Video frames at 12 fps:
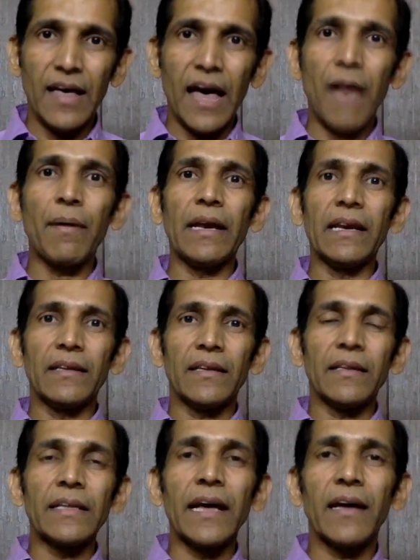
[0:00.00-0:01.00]
I mean,
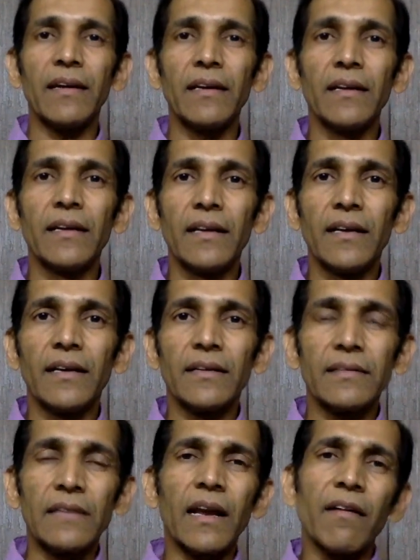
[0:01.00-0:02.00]
there
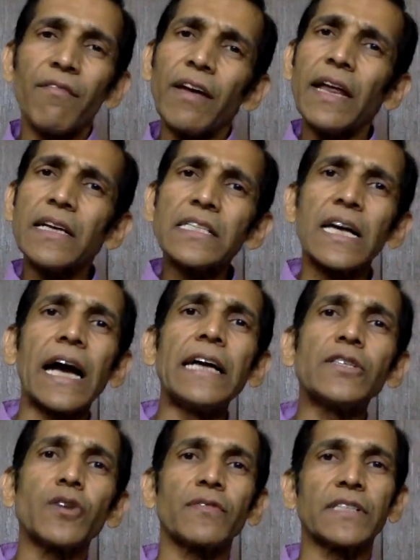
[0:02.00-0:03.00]
are various
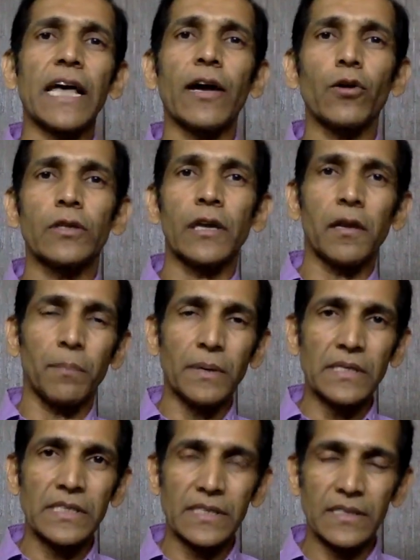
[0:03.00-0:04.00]
kinds of
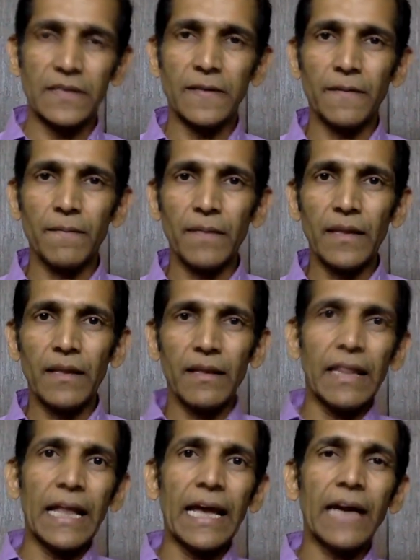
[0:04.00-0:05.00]
psychotherapies
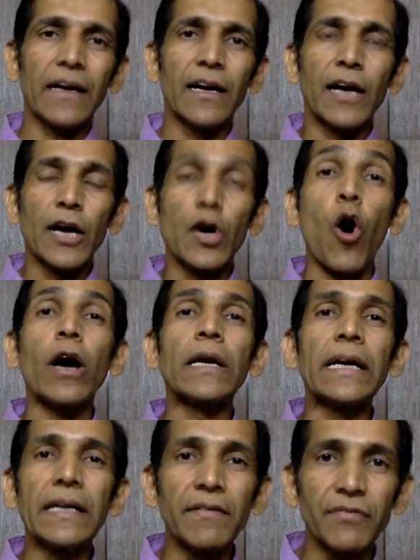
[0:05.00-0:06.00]
like
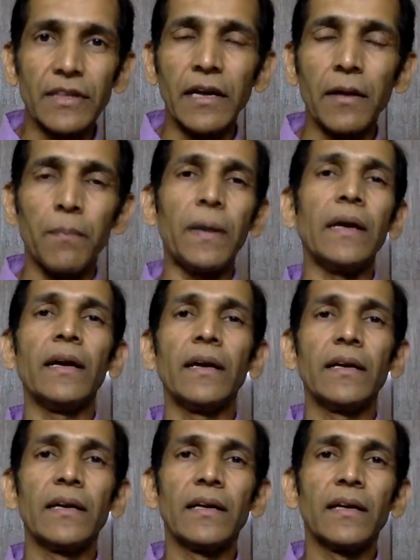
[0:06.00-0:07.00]
cognitive therapy,
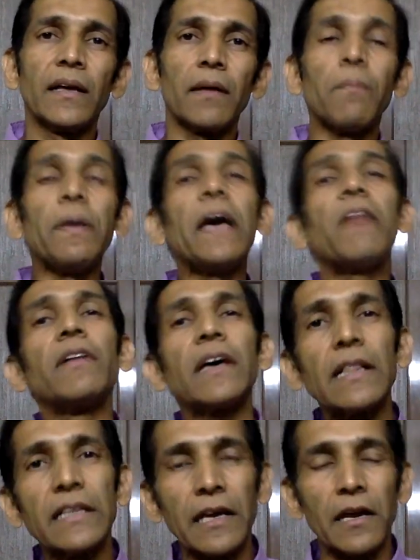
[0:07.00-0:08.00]

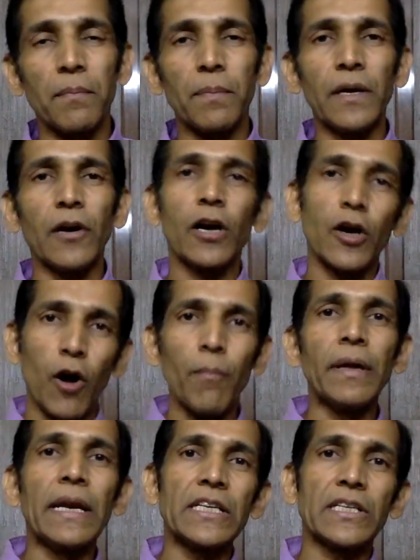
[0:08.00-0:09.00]
behavioral therapy, or a
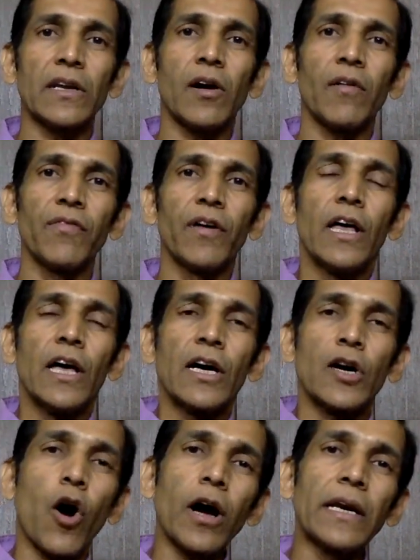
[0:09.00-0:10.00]
combination of
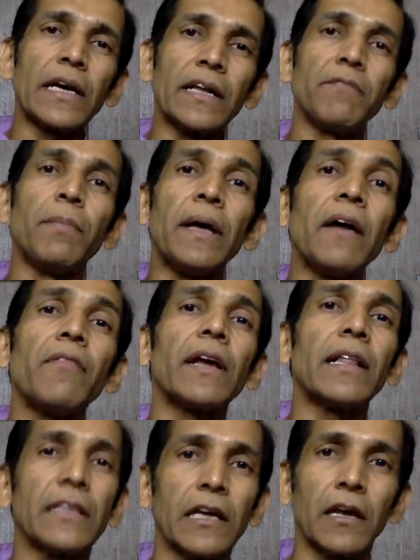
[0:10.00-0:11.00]
cognitive
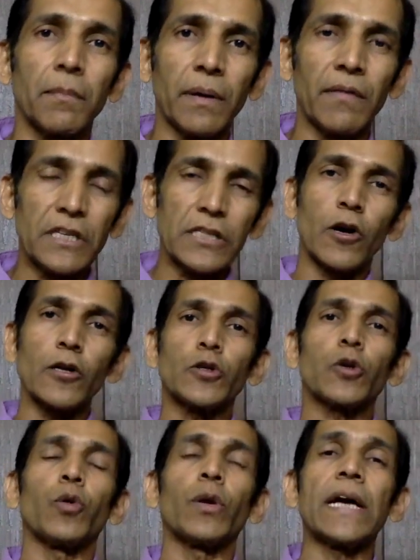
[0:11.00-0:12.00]
behavioral therapy, which is
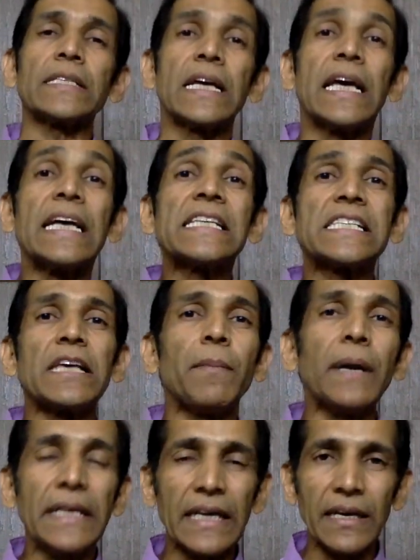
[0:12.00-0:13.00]
also known as
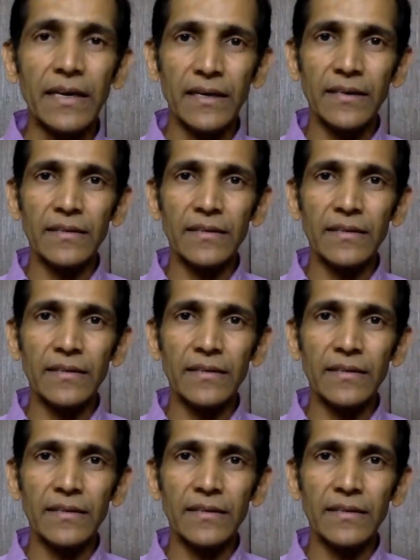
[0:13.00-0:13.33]
CBT.